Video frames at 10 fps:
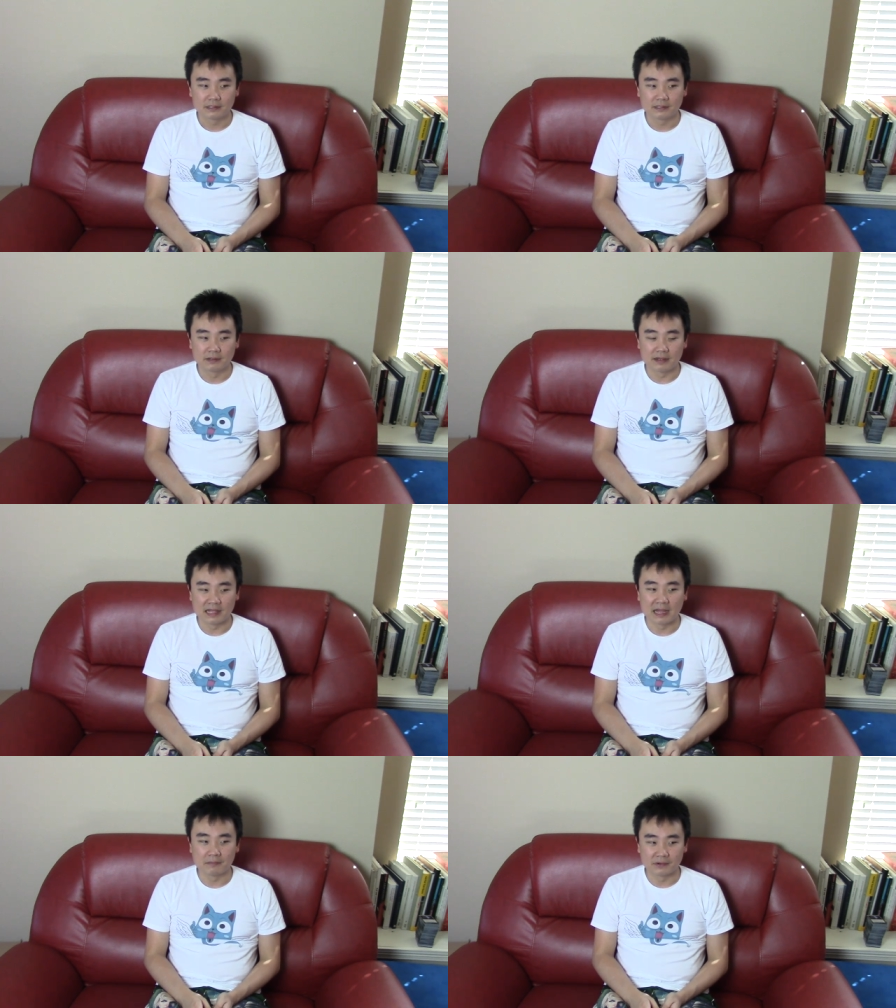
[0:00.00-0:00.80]
you know,
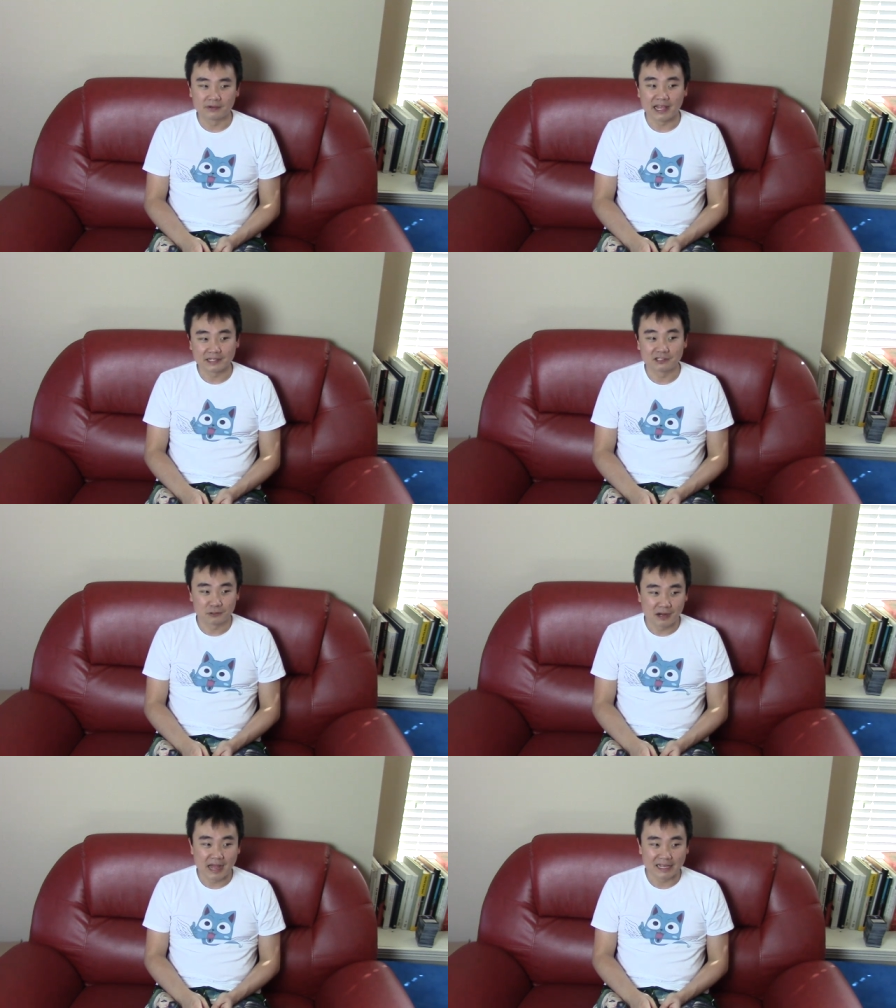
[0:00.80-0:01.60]
I'm going to actually
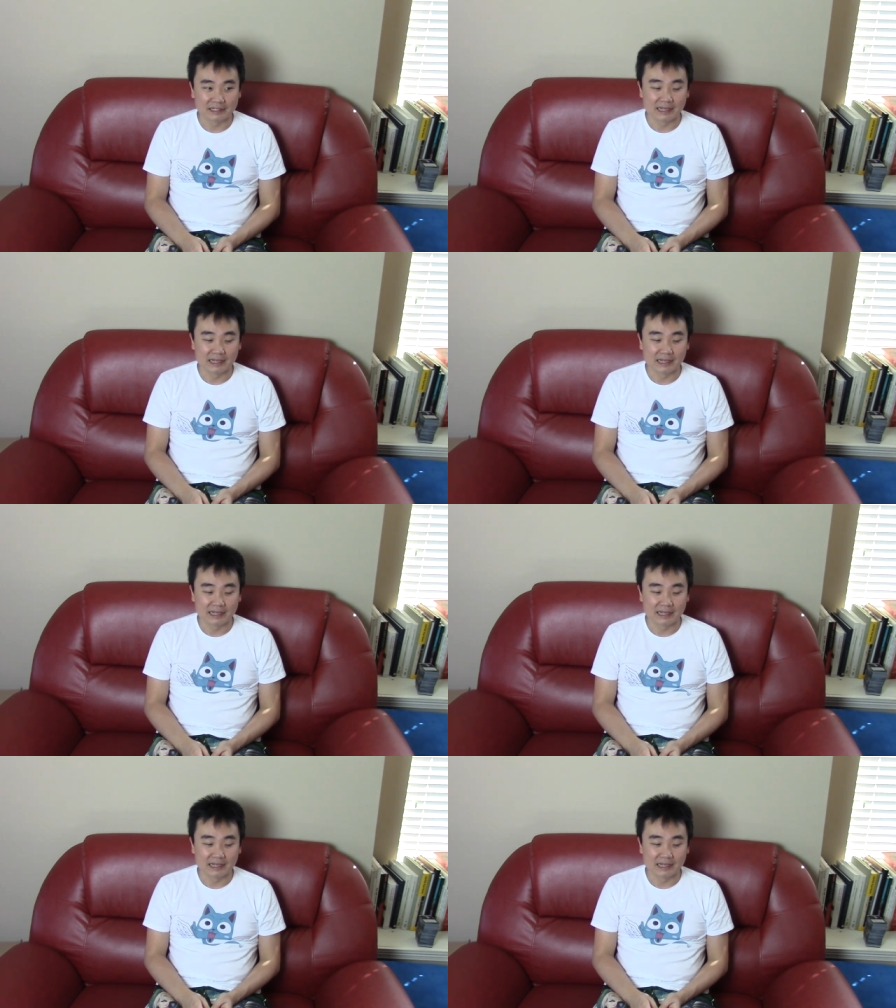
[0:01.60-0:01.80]
try.